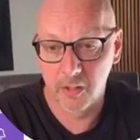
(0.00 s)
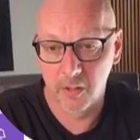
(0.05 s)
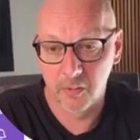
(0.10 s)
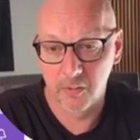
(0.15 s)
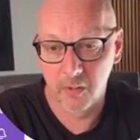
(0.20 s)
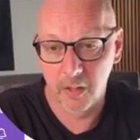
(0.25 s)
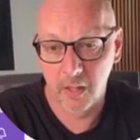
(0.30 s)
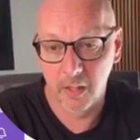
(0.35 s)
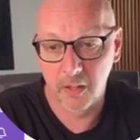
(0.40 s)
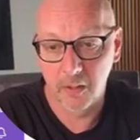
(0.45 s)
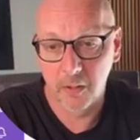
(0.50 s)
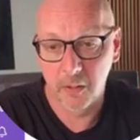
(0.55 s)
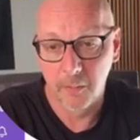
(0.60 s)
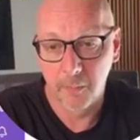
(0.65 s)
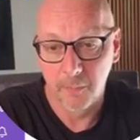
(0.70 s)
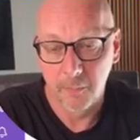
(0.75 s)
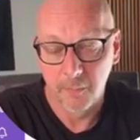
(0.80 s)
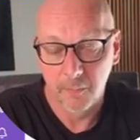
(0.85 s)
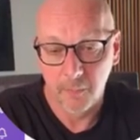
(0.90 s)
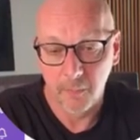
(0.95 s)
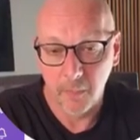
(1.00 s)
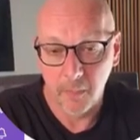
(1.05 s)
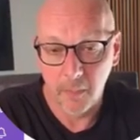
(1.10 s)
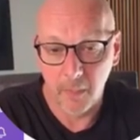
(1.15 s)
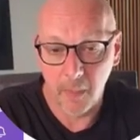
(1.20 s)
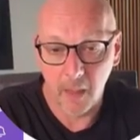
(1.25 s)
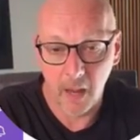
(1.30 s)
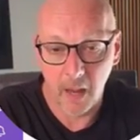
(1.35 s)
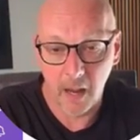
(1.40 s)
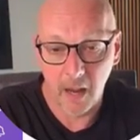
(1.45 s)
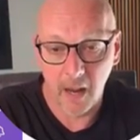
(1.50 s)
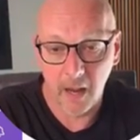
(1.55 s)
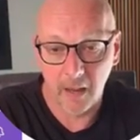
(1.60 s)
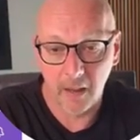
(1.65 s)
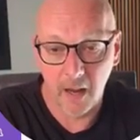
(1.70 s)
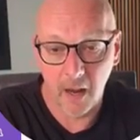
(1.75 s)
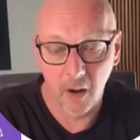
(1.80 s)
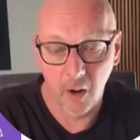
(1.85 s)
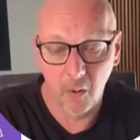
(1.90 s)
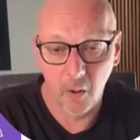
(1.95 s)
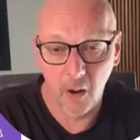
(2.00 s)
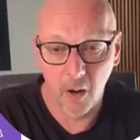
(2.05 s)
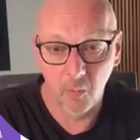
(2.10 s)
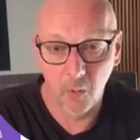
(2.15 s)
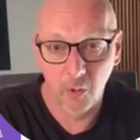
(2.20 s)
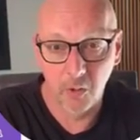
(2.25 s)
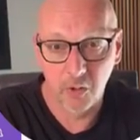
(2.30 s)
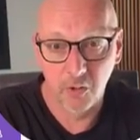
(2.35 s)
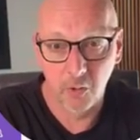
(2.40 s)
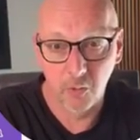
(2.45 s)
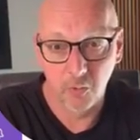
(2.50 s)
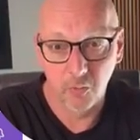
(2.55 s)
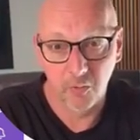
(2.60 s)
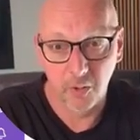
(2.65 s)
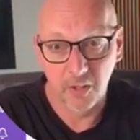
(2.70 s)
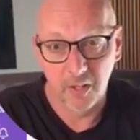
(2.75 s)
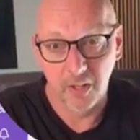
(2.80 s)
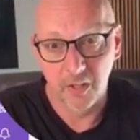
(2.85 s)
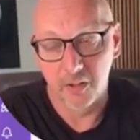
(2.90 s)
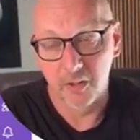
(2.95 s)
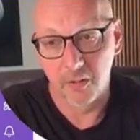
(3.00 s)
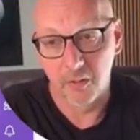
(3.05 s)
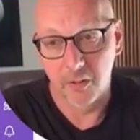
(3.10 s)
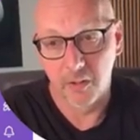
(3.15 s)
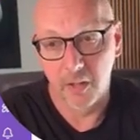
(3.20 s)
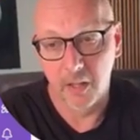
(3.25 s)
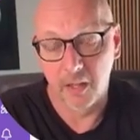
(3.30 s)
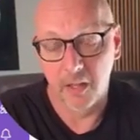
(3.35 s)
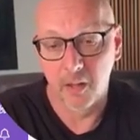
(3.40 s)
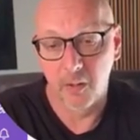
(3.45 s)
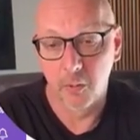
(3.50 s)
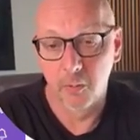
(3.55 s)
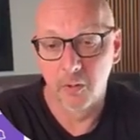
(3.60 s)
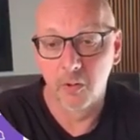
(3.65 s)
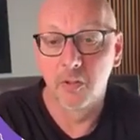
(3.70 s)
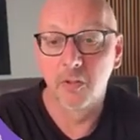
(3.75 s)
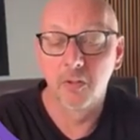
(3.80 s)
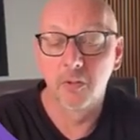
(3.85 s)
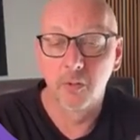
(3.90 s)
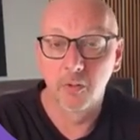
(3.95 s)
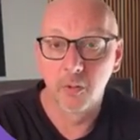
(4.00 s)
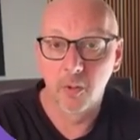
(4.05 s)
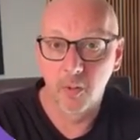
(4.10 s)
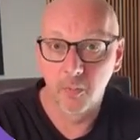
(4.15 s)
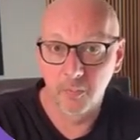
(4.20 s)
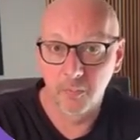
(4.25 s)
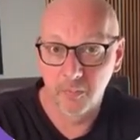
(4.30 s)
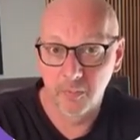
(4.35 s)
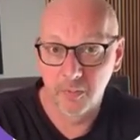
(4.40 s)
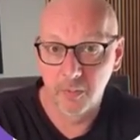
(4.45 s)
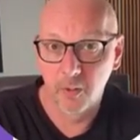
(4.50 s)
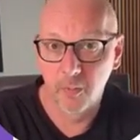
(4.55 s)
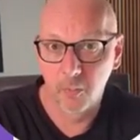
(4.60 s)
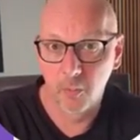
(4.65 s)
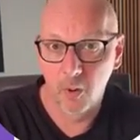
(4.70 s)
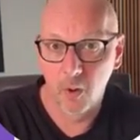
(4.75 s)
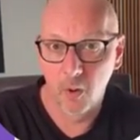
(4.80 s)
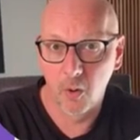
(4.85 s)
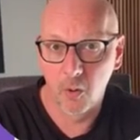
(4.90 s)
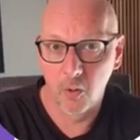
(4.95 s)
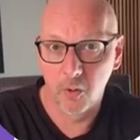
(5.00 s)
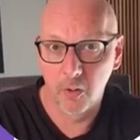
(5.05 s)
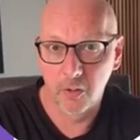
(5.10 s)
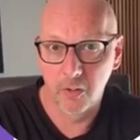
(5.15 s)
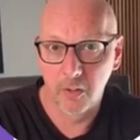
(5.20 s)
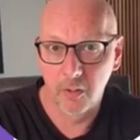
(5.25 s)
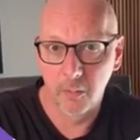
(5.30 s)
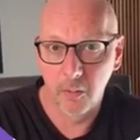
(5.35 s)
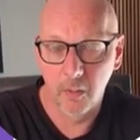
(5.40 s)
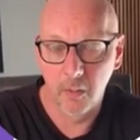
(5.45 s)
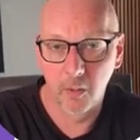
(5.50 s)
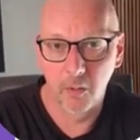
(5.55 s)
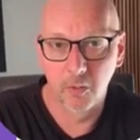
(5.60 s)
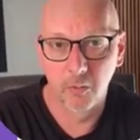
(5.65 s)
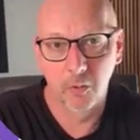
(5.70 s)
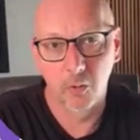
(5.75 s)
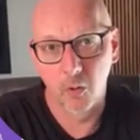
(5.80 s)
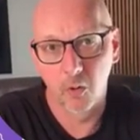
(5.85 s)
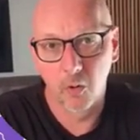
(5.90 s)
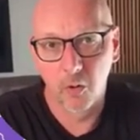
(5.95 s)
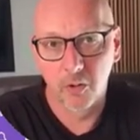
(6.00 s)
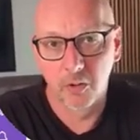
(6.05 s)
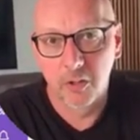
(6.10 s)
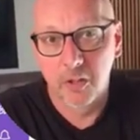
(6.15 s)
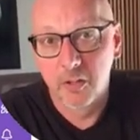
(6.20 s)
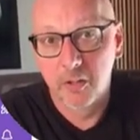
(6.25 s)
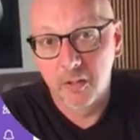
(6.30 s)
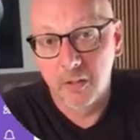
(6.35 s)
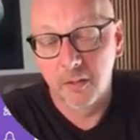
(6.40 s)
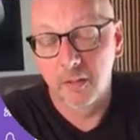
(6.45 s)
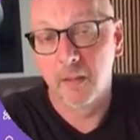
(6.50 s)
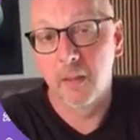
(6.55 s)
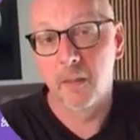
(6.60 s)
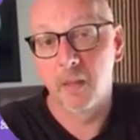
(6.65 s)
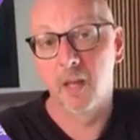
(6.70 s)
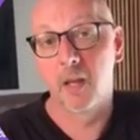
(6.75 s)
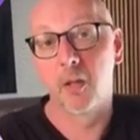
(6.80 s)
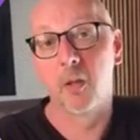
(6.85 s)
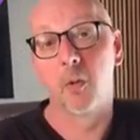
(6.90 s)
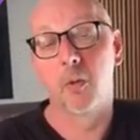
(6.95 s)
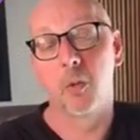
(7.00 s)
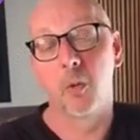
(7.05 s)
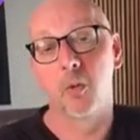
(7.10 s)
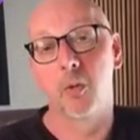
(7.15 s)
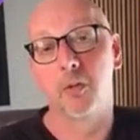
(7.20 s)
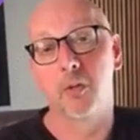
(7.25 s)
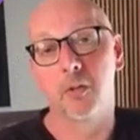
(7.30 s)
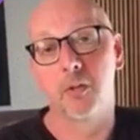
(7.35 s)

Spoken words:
I've read it. And now I want to read the labels from the board. Of course, I could also